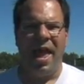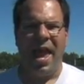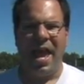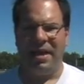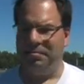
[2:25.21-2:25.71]

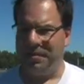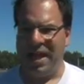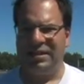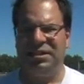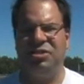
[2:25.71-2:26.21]
and
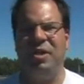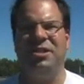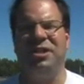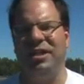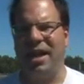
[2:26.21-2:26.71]
that
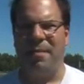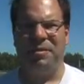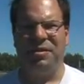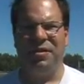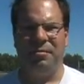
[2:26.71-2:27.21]
situation had
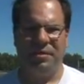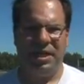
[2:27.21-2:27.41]
happened to them.